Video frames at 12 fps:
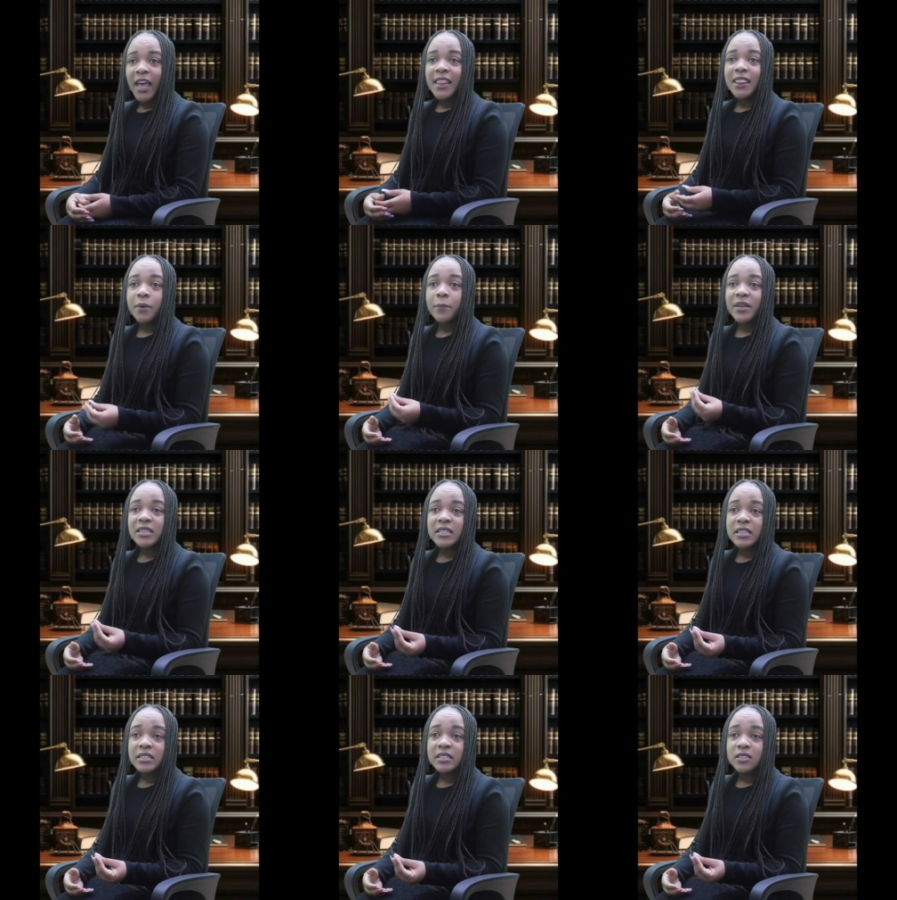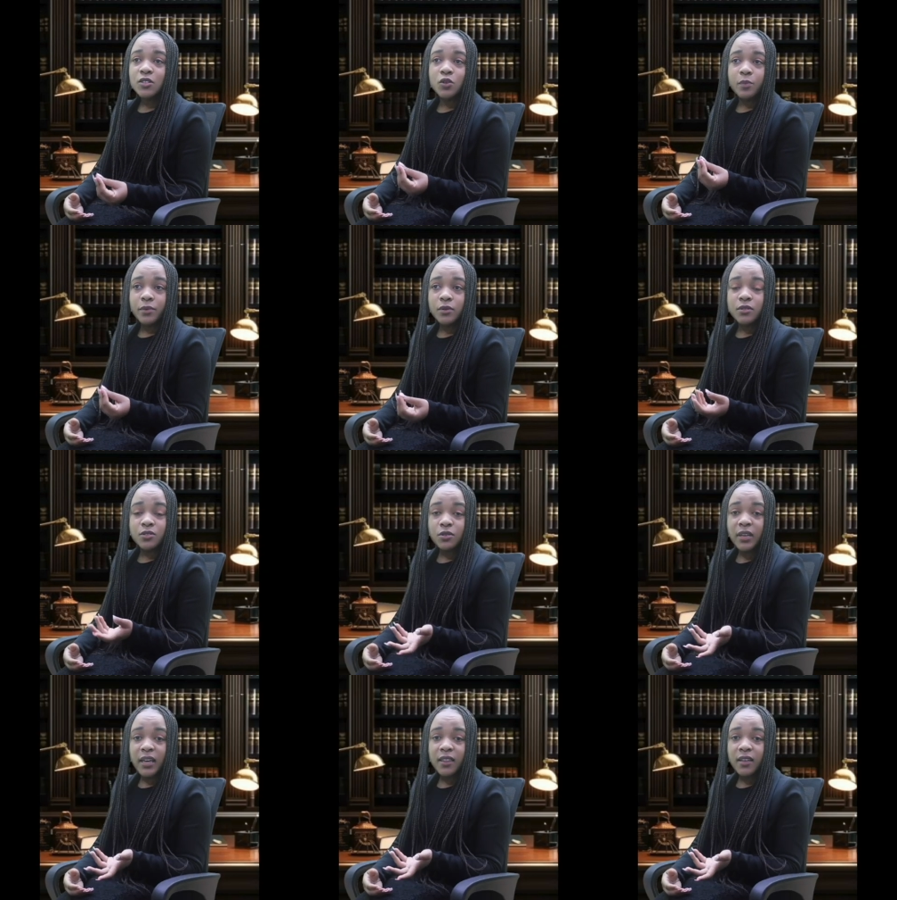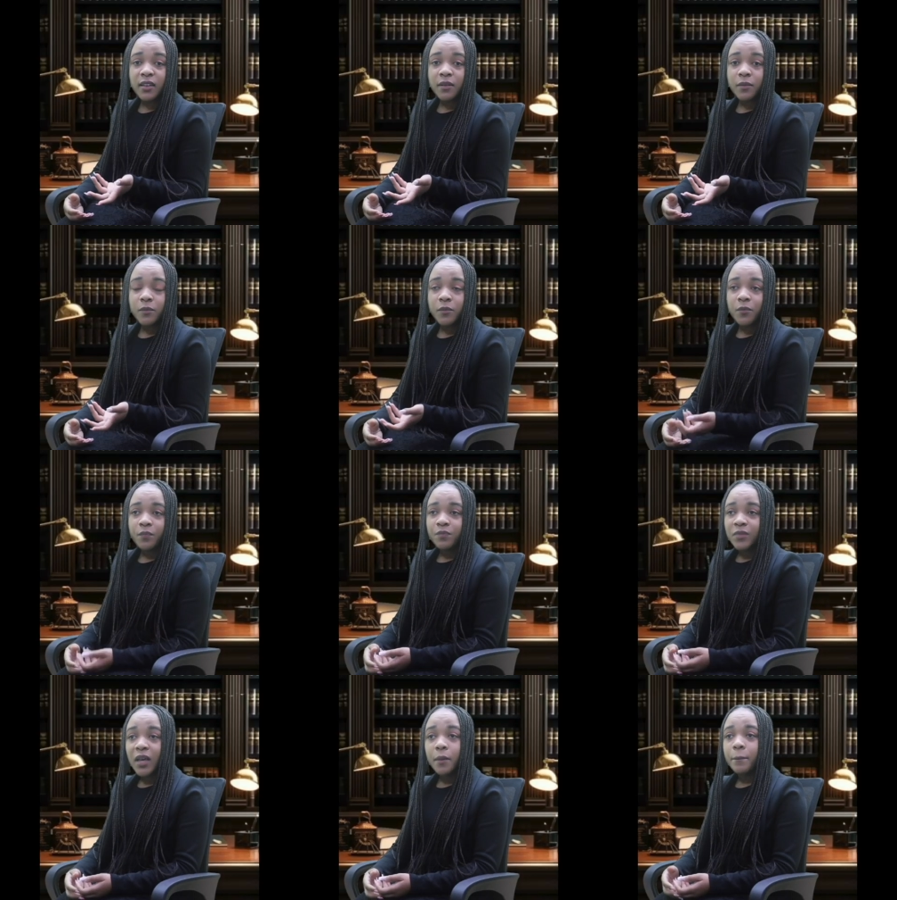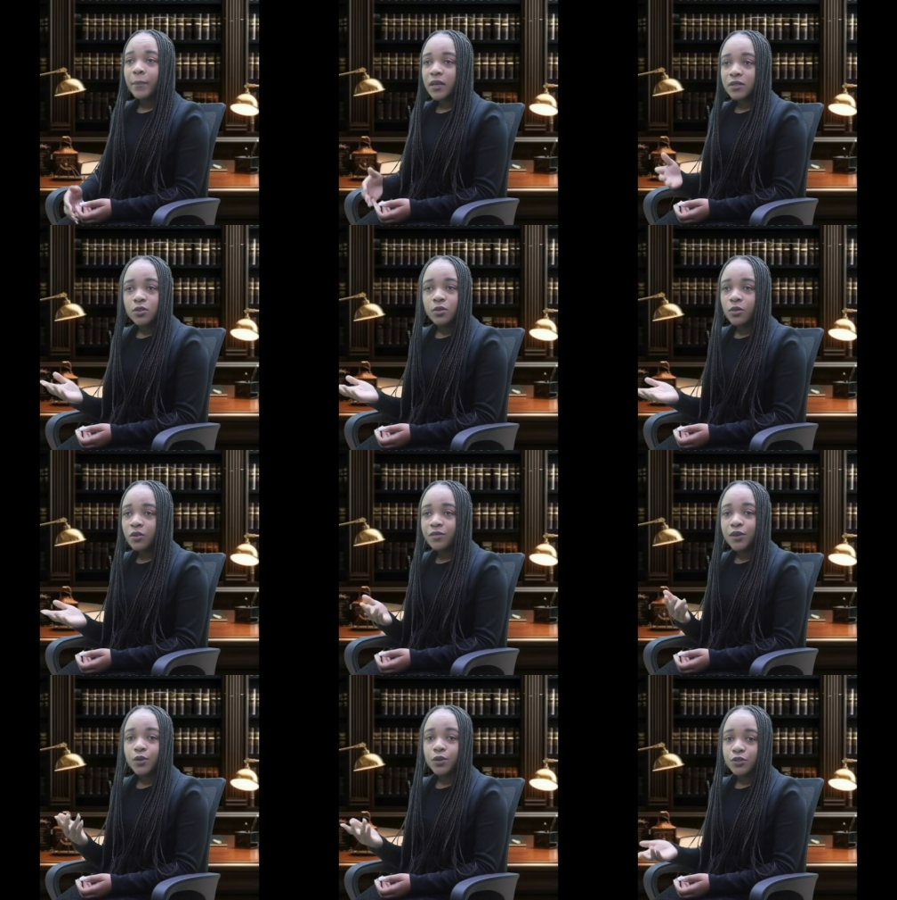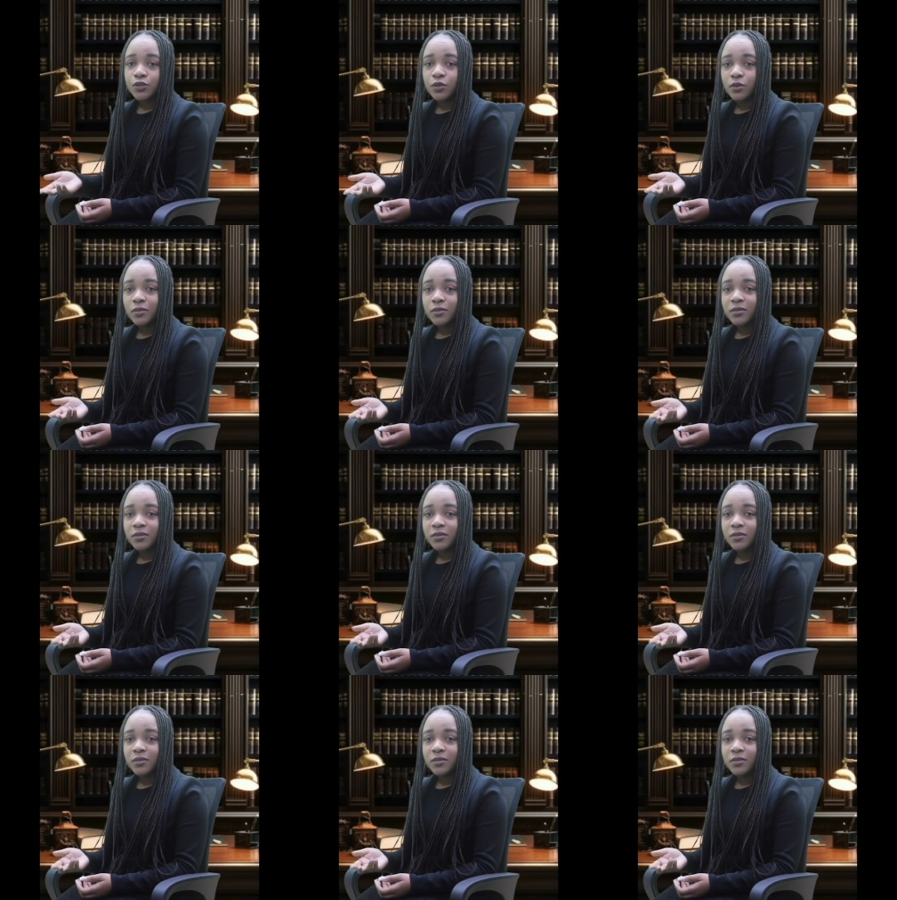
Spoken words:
The business you built together, a battle over control.